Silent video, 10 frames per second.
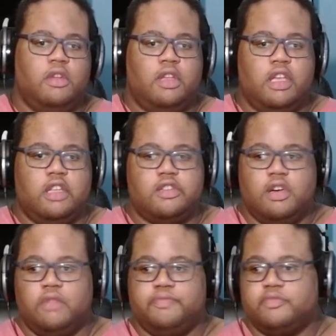And
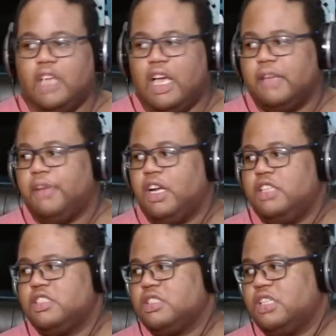so I can probably
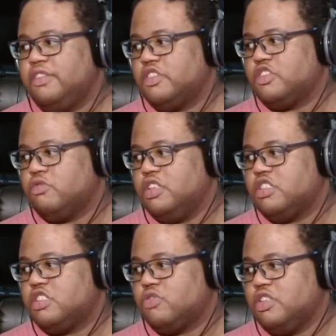just leave the
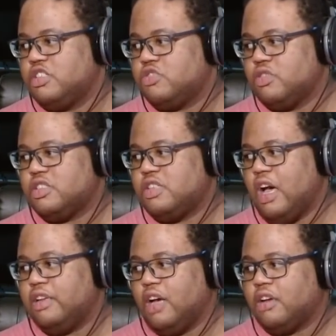switch
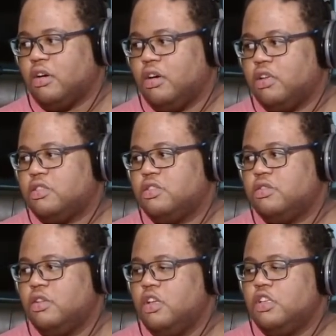dock on,
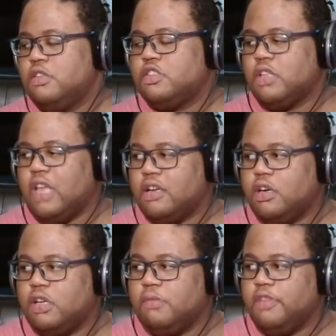slot
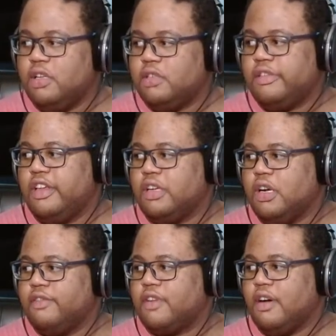on, but and
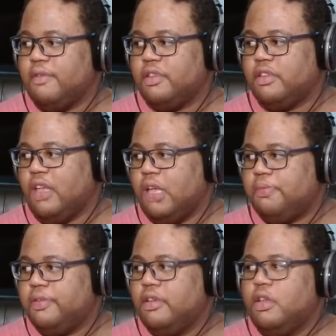cover with
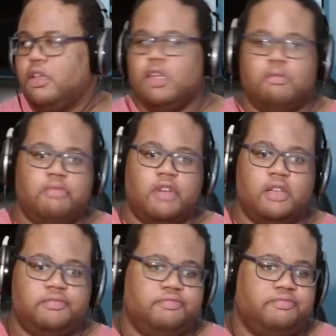tape,
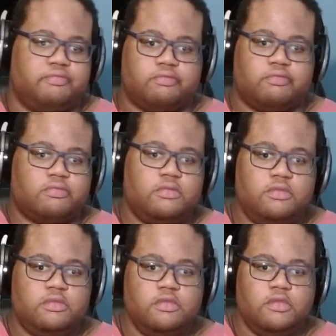but
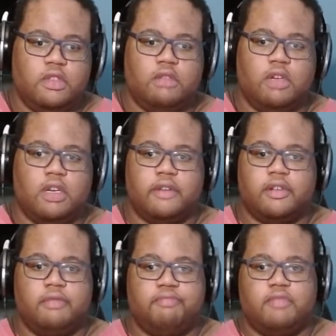whatever.
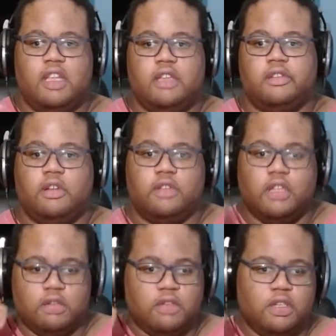And so the
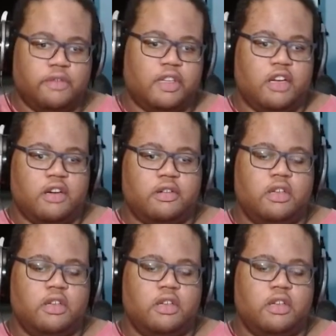other one over there,